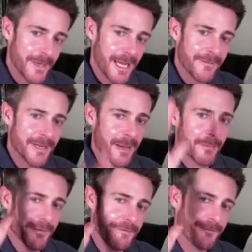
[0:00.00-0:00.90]
Then we have
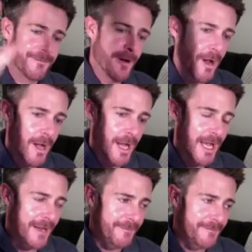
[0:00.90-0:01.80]
number
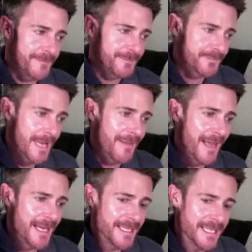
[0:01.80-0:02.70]
five,
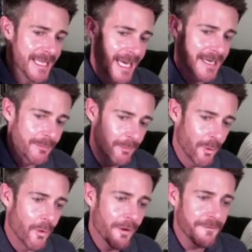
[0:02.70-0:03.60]
and that is get
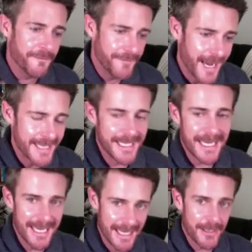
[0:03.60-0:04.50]
more fat
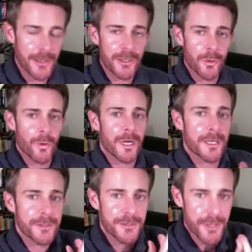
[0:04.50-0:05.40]
in
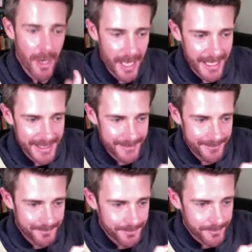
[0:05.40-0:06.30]
your diet.
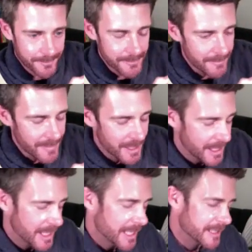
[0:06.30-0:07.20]

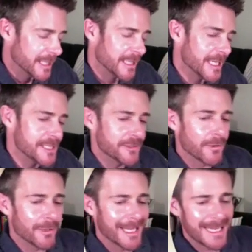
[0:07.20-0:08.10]

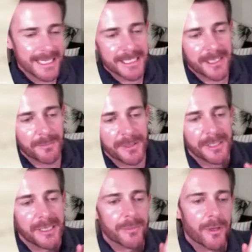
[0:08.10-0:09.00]
Cholesterol is the
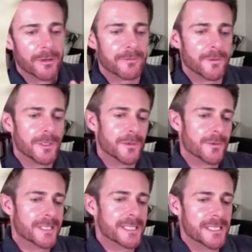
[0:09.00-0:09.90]
building block of all
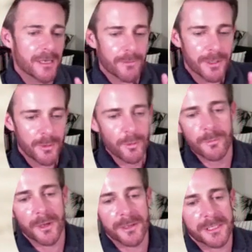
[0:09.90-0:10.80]
your steroid
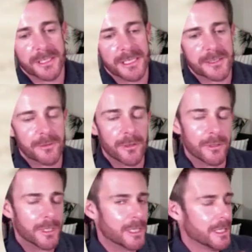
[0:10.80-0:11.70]
hormones.
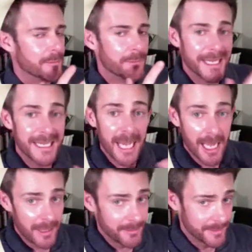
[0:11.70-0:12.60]
Cholesterol
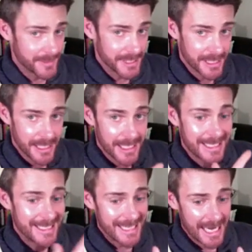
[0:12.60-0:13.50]
becomes
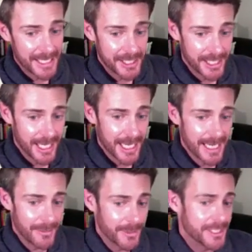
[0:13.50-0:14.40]

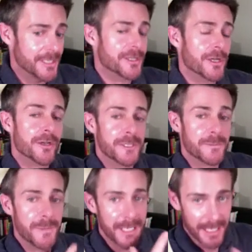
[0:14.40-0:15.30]
DHEA, which in turn
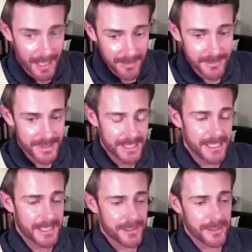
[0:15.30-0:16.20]
becomes
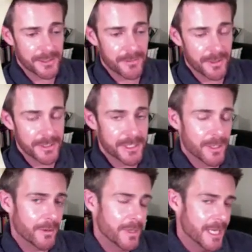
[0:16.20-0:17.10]
testosterone.
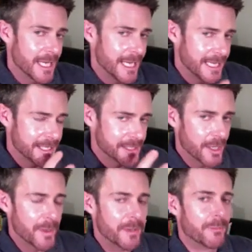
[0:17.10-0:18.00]
So it's
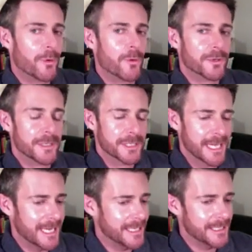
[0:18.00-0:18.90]
so important.
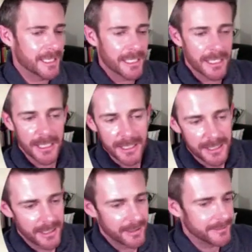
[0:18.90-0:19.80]
And,
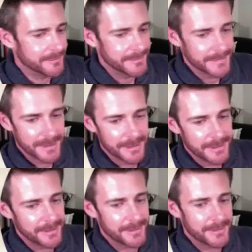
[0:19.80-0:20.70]
you know,
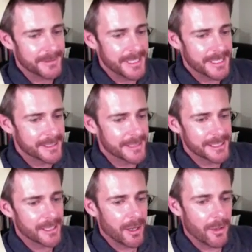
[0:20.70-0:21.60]
this,
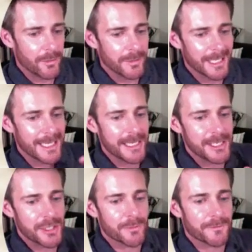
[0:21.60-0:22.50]
this whole
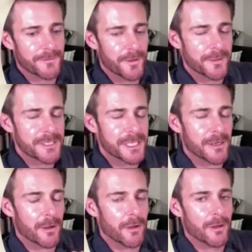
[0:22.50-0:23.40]
issue of
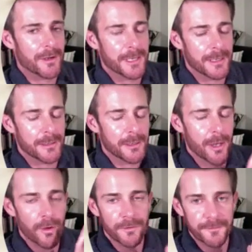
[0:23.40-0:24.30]
focusing on
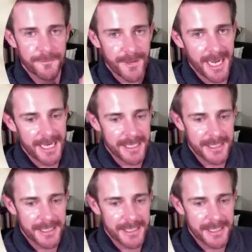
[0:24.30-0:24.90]
low fat